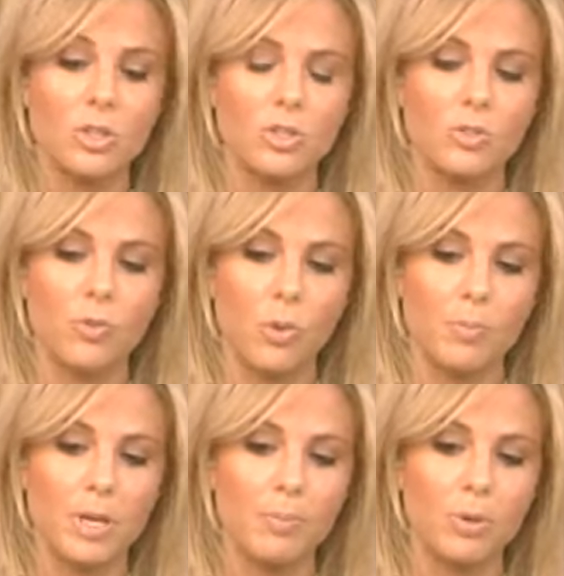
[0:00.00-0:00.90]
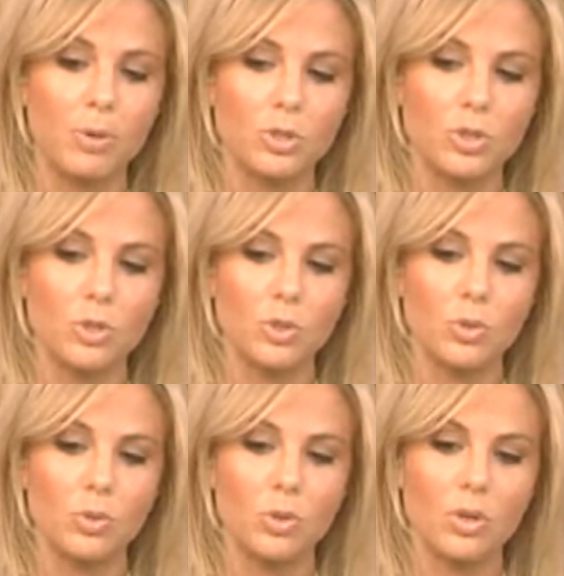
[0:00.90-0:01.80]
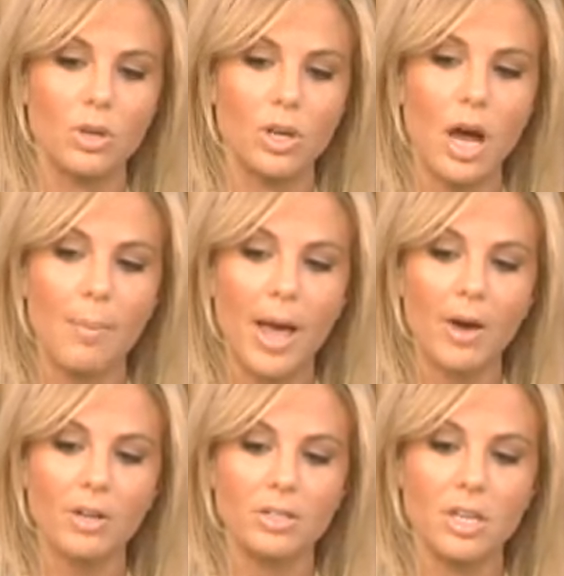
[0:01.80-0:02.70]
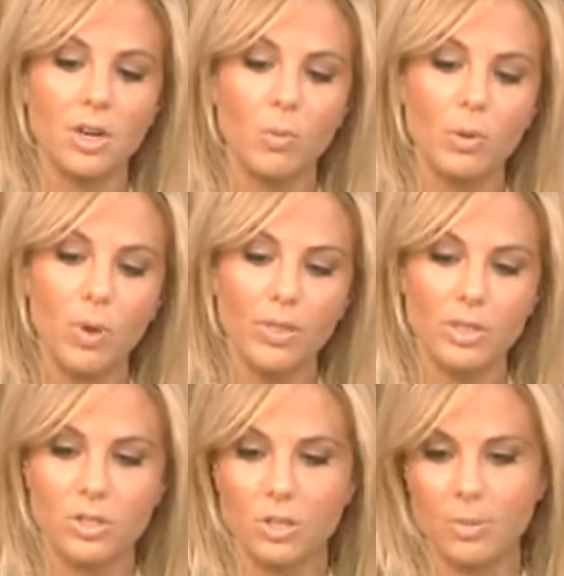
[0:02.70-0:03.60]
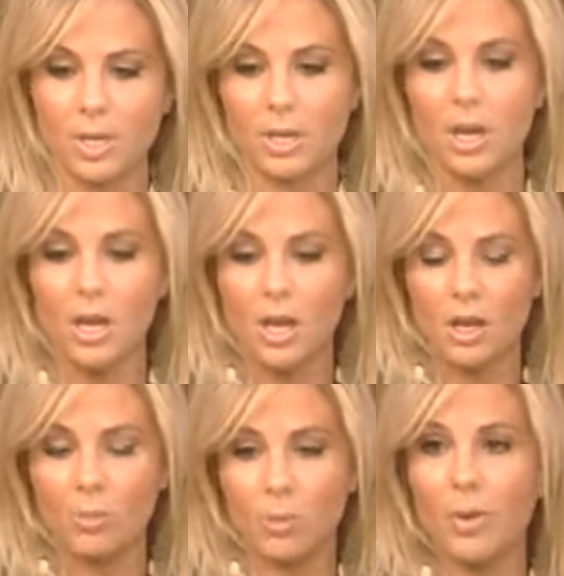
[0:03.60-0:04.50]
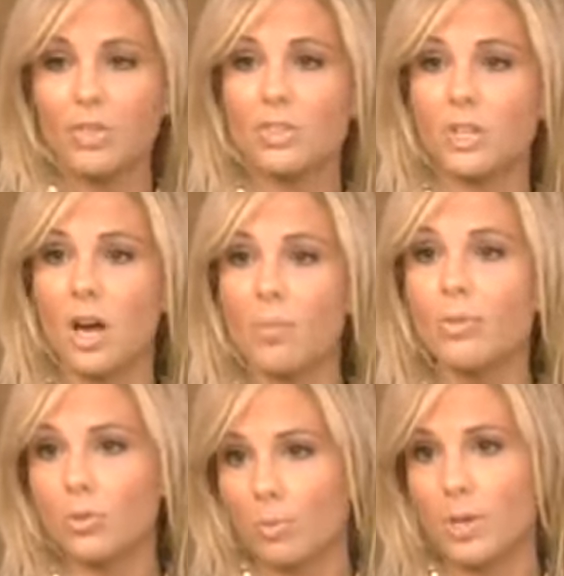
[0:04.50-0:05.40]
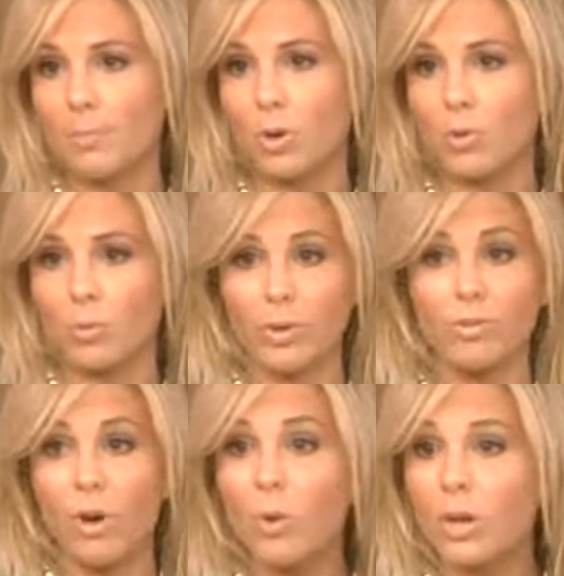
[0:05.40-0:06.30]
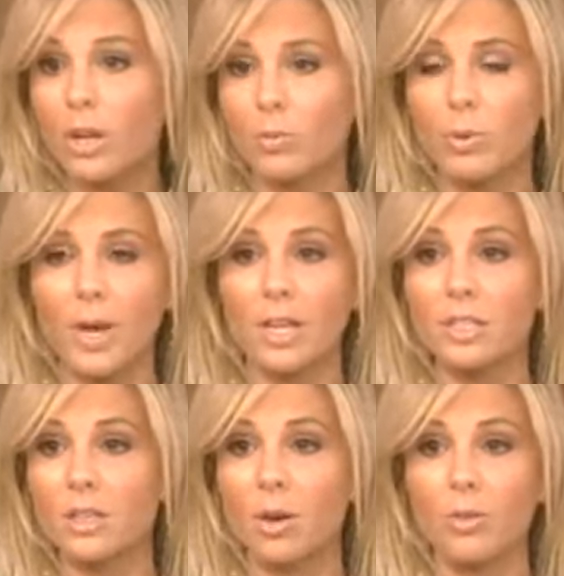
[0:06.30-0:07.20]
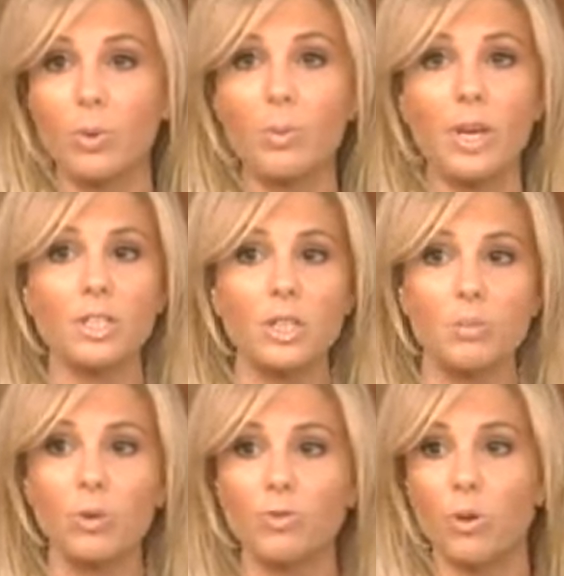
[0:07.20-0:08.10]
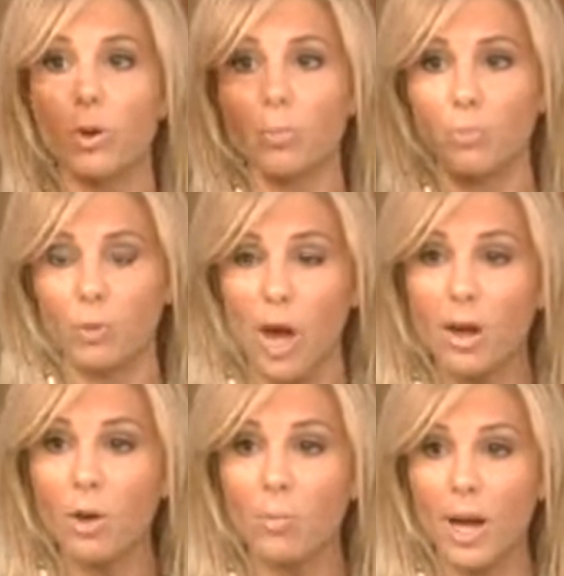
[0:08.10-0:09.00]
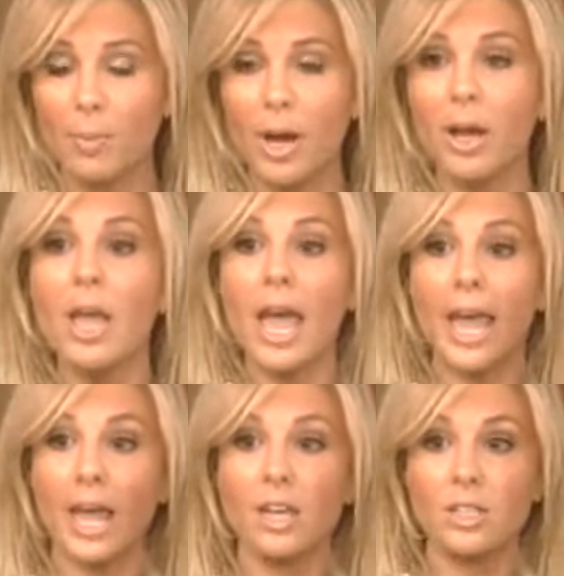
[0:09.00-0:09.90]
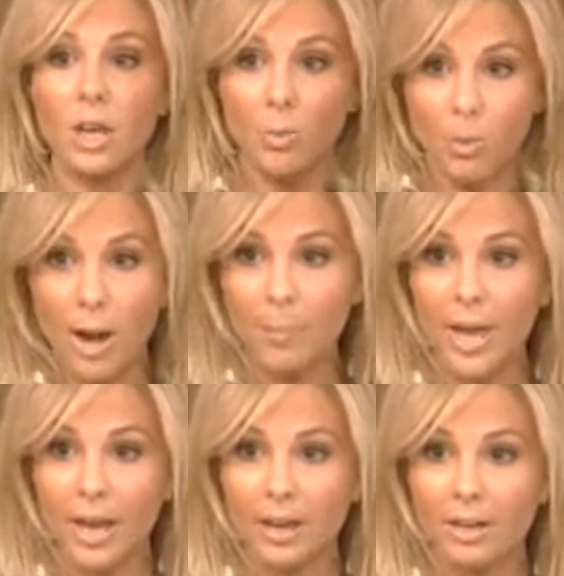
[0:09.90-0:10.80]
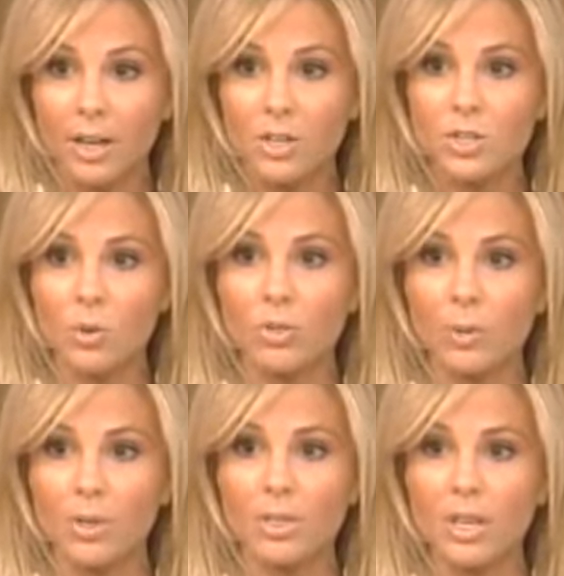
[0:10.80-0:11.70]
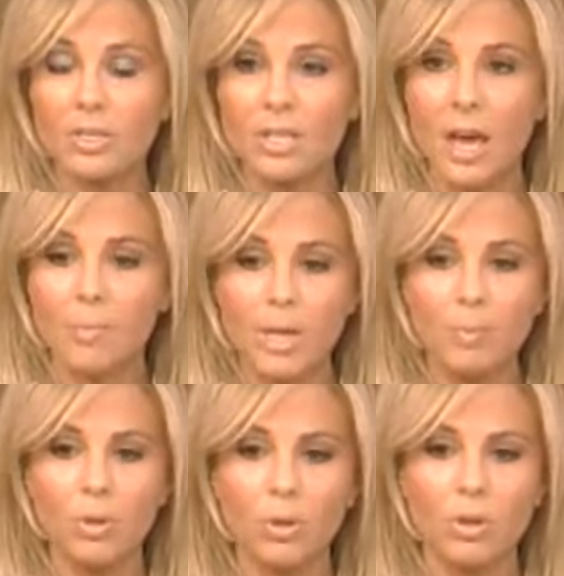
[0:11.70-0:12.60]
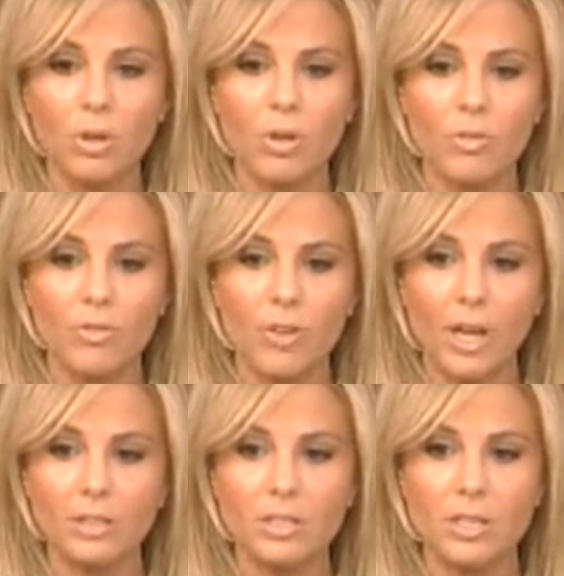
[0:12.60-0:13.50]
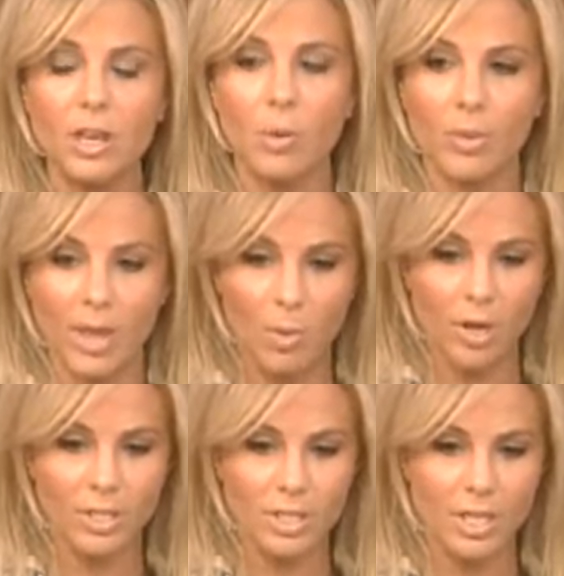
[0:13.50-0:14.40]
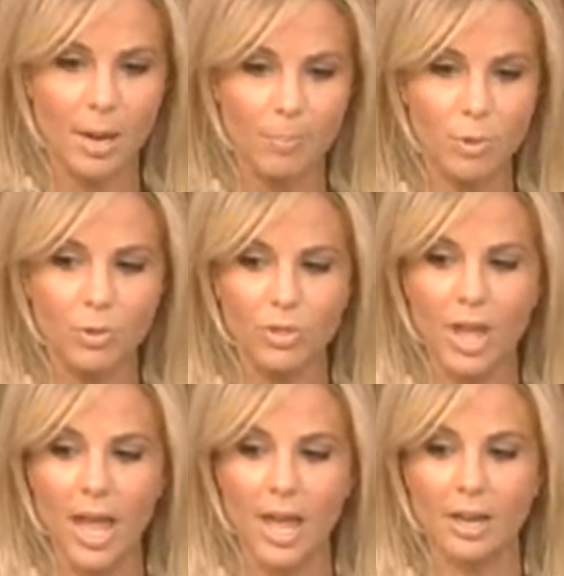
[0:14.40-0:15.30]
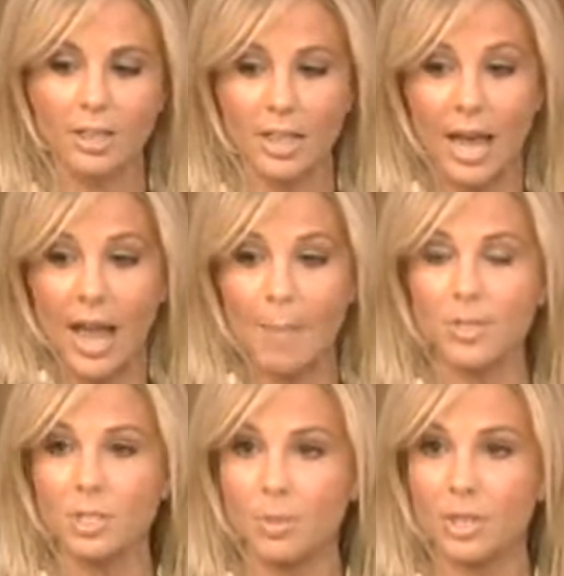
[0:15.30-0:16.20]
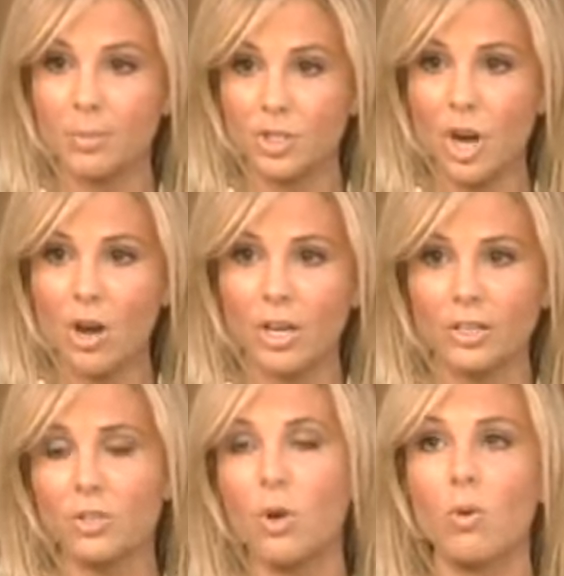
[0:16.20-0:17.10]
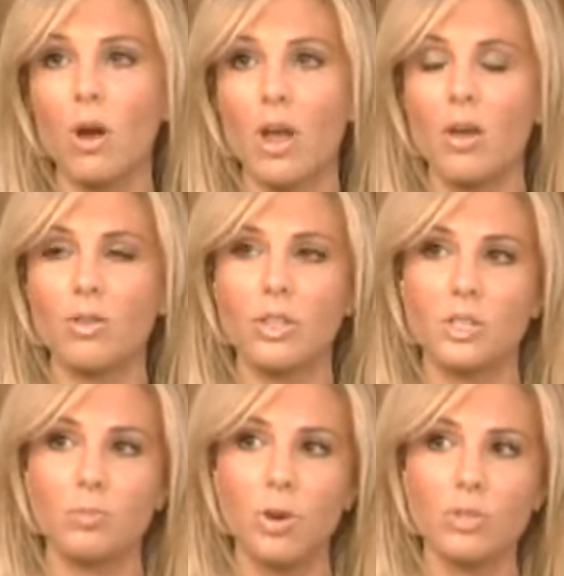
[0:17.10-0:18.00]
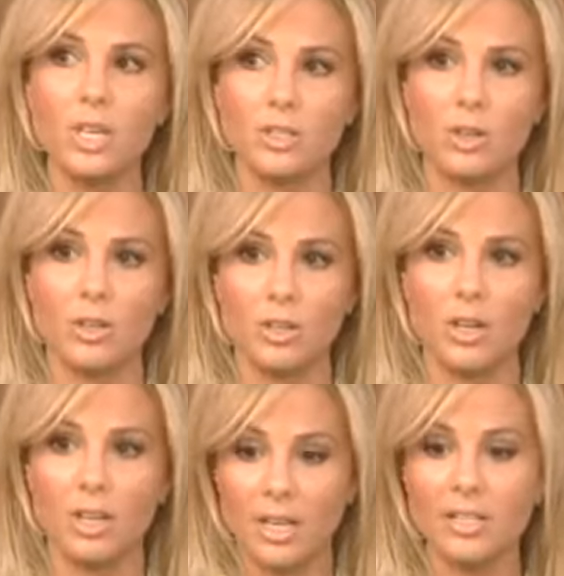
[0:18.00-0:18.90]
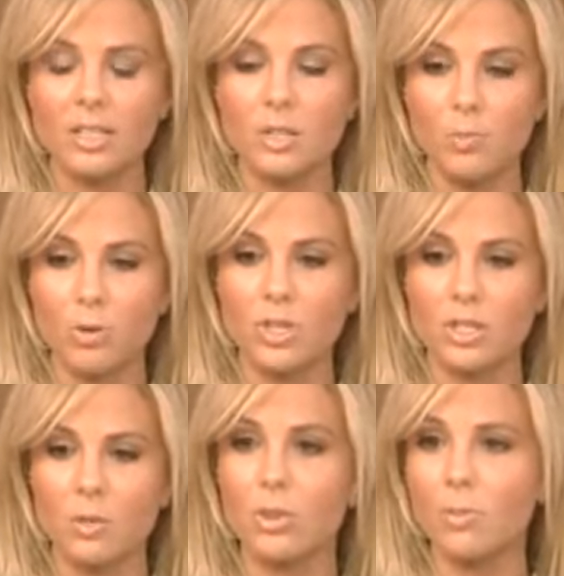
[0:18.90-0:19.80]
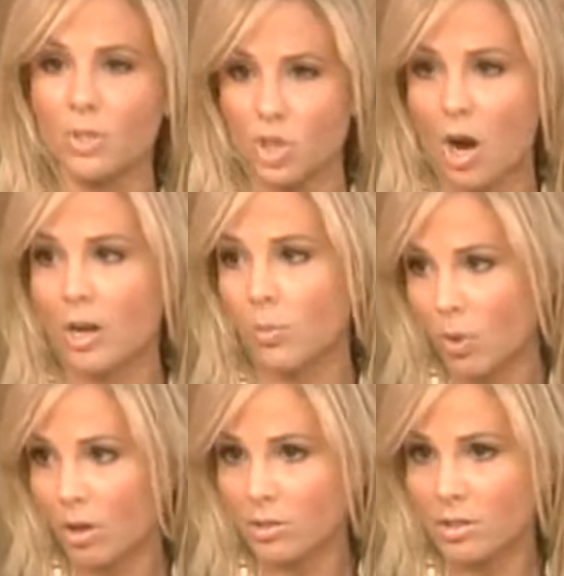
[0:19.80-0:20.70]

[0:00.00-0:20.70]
for people to uh, come out and say, no, we want this to be, uh, we want this to come through the people. We voted. We went into the, we went into the booth, voted Barack Obama and Prop 8. So there were things that people felt when they walked into that booth, and that happened to be the majority. So uh, these protests are, in essence, protesting what the majority want.